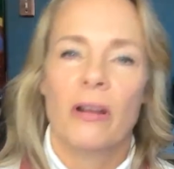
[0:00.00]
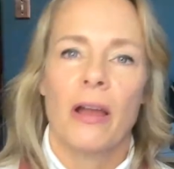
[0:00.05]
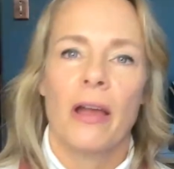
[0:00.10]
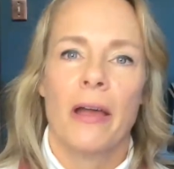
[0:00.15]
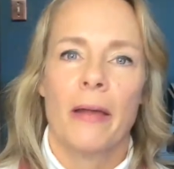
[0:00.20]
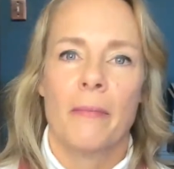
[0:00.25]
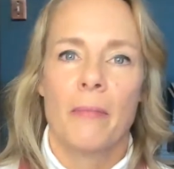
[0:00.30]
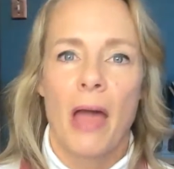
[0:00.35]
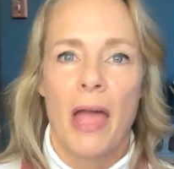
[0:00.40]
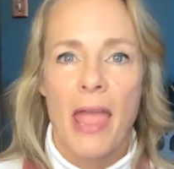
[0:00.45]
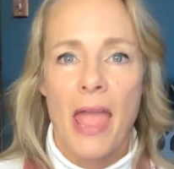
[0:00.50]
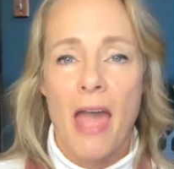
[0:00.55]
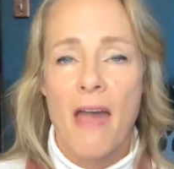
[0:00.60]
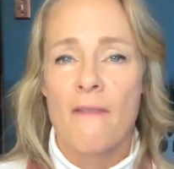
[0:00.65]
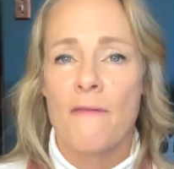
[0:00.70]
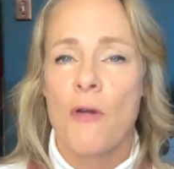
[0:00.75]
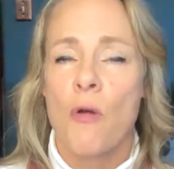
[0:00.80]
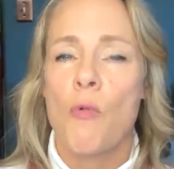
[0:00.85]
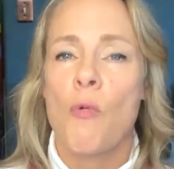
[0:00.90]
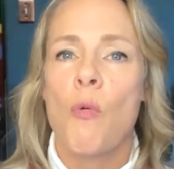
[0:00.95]
I
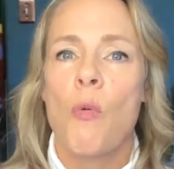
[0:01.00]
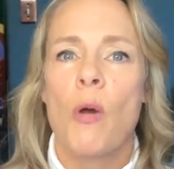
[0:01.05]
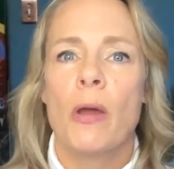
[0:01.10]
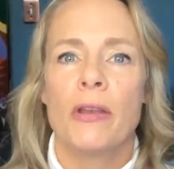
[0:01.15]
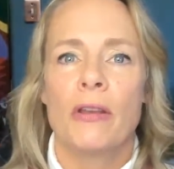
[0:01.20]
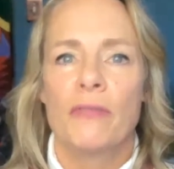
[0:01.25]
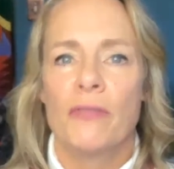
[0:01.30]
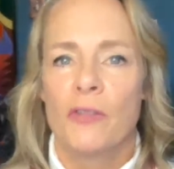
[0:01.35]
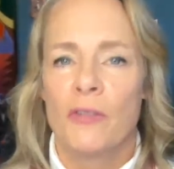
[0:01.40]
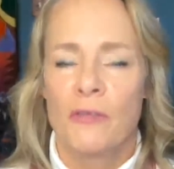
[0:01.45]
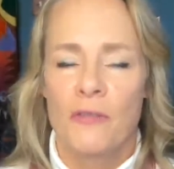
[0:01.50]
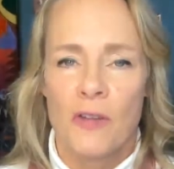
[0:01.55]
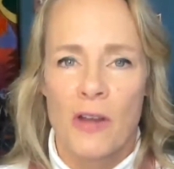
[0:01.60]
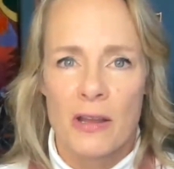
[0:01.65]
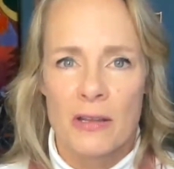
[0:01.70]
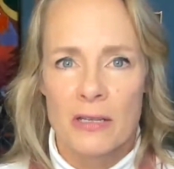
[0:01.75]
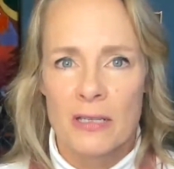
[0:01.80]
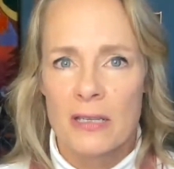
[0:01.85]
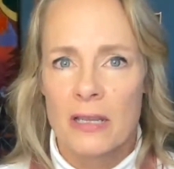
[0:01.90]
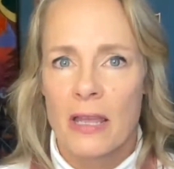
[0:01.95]
have wonderful
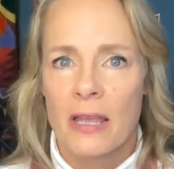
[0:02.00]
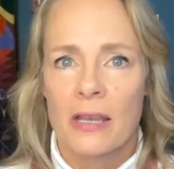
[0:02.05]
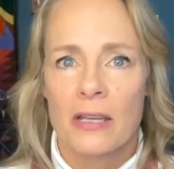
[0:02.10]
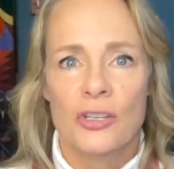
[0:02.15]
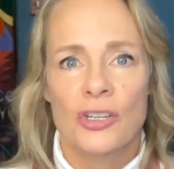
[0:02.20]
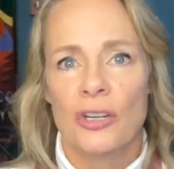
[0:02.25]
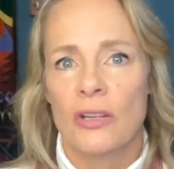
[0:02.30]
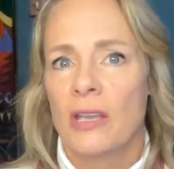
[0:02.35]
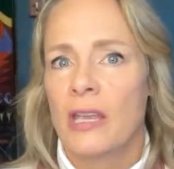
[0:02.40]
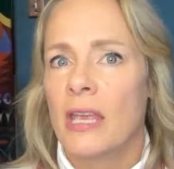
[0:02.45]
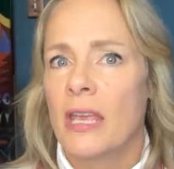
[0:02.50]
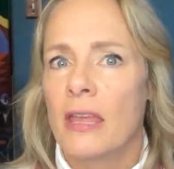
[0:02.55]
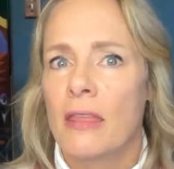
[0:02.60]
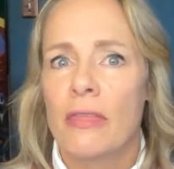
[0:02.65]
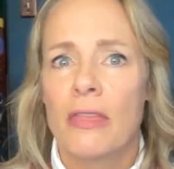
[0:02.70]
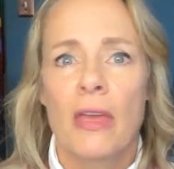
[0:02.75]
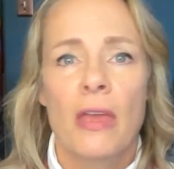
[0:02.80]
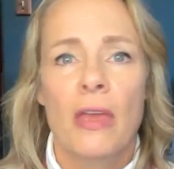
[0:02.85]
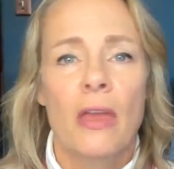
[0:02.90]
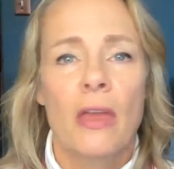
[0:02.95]
friends like Jill Keith